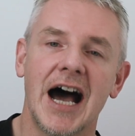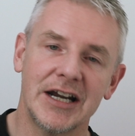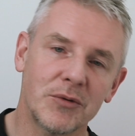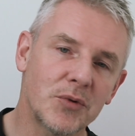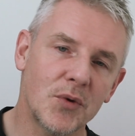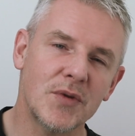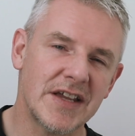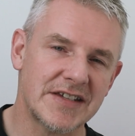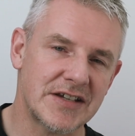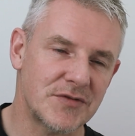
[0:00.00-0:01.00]
And although
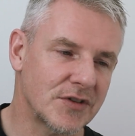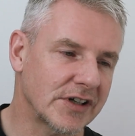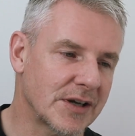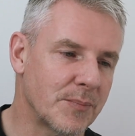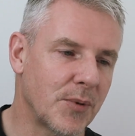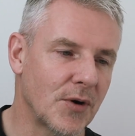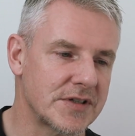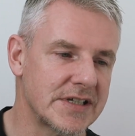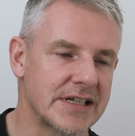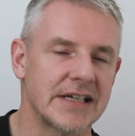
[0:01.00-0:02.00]
this isn't really
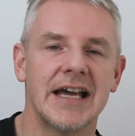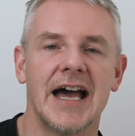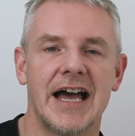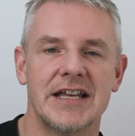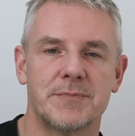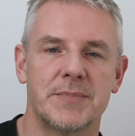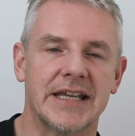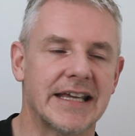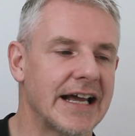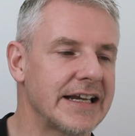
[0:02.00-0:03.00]
compositing, it's
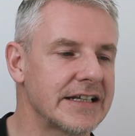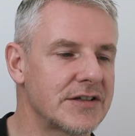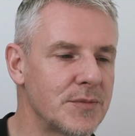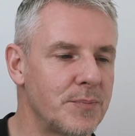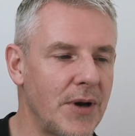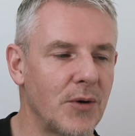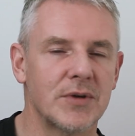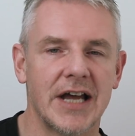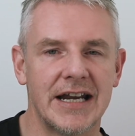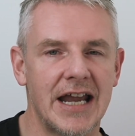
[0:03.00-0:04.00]
beginning to
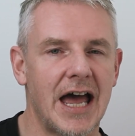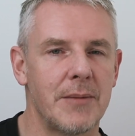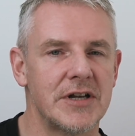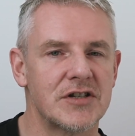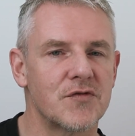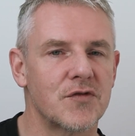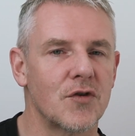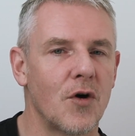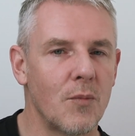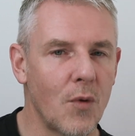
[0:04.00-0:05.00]
build an image
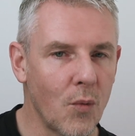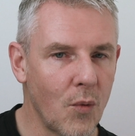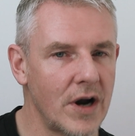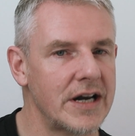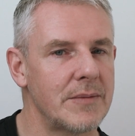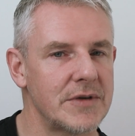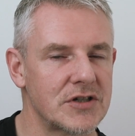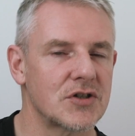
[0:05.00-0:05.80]
from one image.